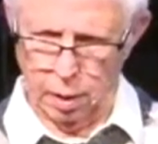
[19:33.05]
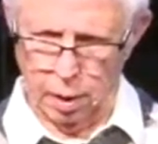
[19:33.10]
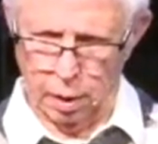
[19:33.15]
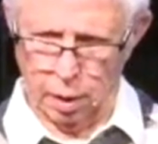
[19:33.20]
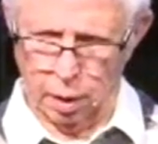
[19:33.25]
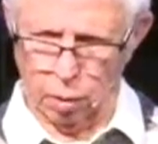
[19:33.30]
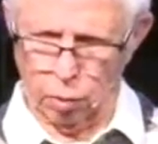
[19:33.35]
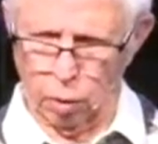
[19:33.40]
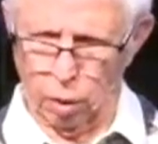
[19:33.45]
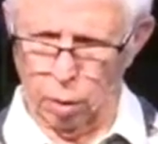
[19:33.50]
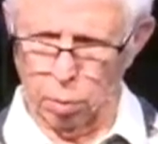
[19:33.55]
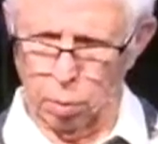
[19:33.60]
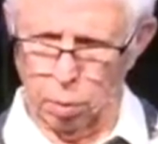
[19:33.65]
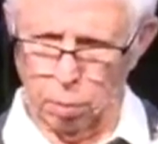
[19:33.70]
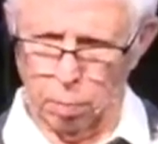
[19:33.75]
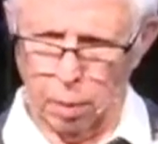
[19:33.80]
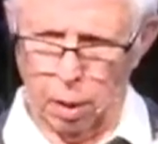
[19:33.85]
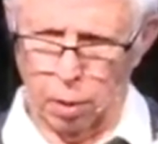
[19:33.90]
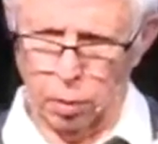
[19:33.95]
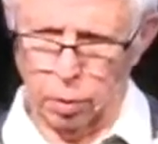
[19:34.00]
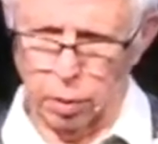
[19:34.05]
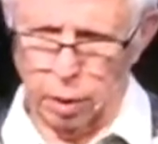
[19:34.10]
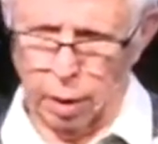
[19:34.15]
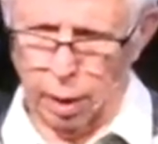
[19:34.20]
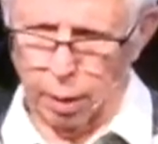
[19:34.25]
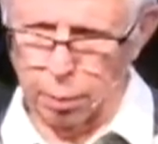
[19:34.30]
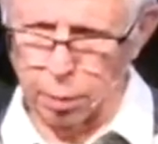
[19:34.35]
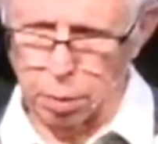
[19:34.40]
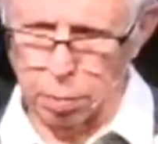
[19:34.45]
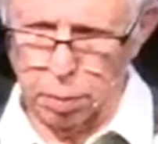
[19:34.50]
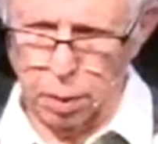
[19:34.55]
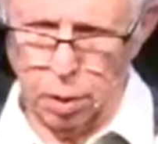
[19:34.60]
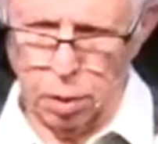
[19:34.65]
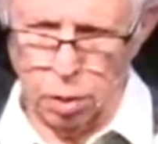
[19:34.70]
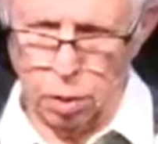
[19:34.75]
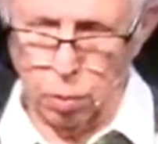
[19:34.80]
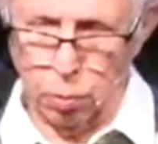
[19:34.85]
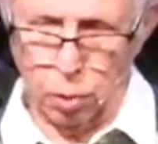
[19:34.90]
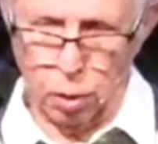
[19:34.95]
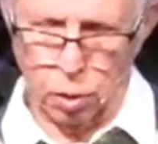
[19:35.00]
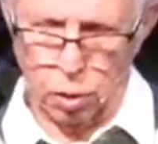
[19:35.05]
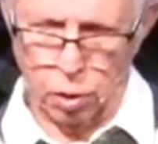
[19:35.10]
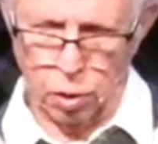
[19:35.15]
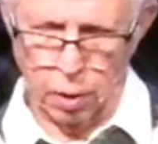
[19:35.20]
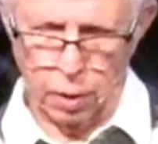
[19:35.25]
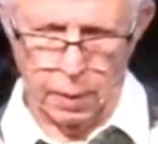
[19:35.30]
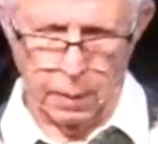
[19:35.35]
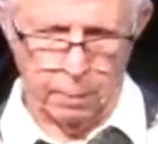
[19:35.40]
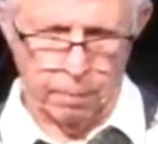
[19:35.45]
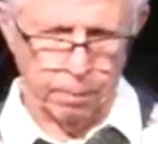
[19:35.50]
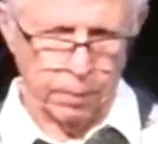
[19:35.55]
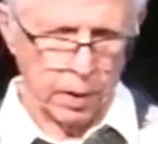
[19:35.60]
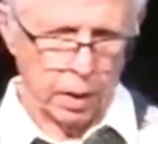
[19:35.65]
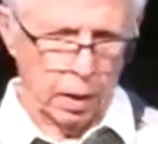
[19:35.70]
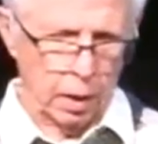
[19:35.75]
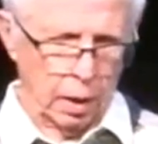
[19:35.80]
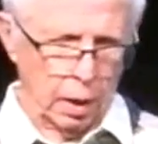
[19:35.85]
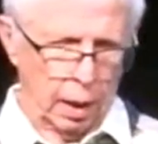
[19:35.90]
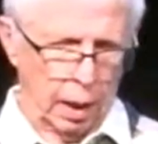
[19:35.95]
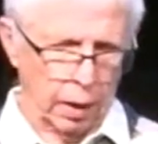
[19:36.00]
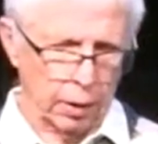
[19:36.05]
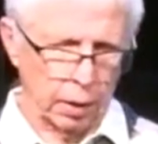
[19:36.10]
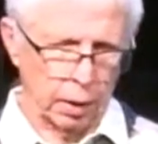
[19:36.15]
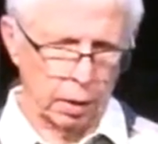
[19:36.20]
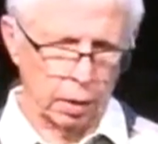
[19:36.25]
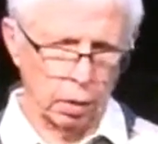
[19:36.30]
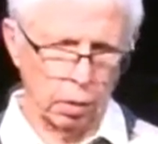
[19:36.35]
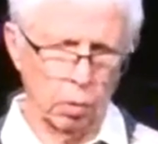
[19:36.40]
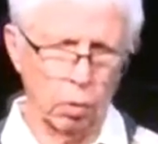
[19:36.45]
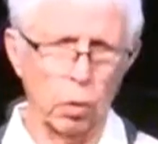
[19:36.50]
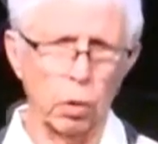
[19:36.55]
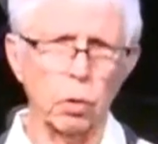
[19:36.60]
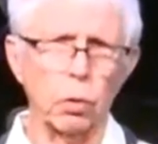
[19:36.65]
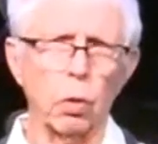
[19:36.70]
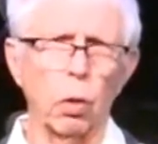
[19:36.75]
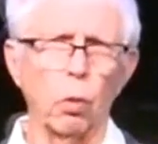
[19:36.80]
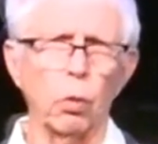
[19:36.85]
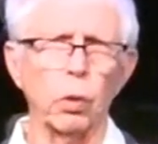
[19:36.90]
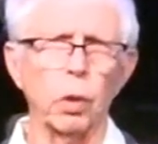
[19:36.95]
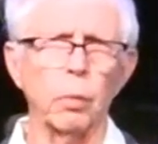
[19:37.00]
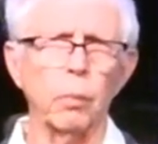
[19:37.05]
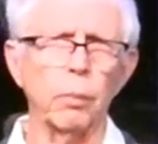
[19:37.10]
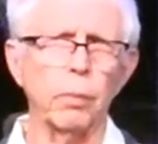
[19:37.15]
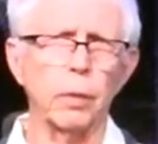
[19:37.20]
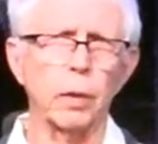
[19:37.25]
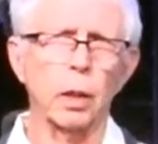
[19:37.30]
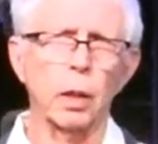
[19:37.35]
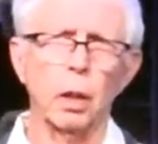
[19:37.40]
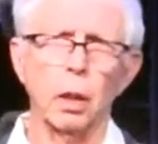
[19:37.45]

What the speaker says: incredible mountaintop speech in which I think the Lord told him.